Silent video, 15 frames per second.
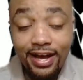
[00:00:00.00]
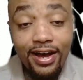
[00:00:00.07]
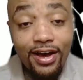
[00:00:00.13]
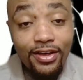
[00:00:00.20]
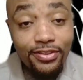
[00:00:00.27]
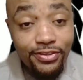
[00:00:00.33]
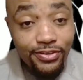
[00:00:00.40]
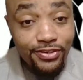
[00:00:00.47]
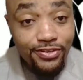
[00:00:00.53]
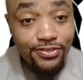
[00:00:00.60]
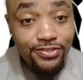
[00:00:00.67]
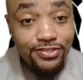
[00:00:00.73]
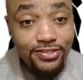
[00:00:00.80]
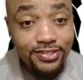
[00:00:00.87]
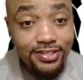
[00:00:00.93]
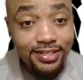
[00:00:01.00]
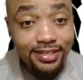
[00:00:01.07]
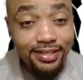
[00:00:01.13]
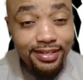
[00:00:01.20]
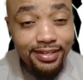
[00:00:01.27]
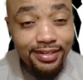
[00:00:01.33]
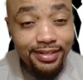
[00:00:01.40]
others
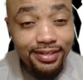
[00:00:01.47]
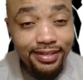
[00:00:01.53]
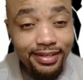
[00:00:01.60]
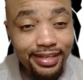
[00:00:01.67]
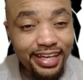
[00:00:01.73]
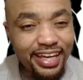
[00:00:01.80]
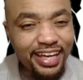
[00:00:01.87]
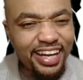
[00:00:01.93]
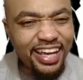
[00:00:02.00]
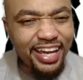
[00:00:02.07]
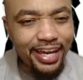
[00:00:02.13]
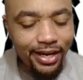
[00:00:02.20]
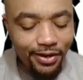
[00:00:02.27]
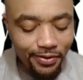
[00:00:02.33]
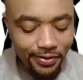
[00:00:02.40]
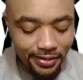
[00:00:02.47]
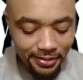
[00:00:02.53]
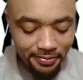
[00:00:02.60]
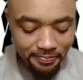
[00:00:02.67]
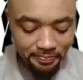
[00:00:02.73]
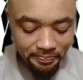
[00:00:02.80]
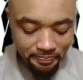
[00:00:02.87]
can hear it.
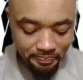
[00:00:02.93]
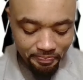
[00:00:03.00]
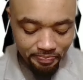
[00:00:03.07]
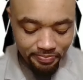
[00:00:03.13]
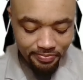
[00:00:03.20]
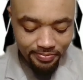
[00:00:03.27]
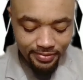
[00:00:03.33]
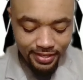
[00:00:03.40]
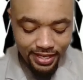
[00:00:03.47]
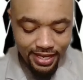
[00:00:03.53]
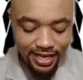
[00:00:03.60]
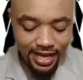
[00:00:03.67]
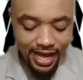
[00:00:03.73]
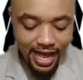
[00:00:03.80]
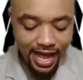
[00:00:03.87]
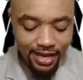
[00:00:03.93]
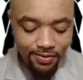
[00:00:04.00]
I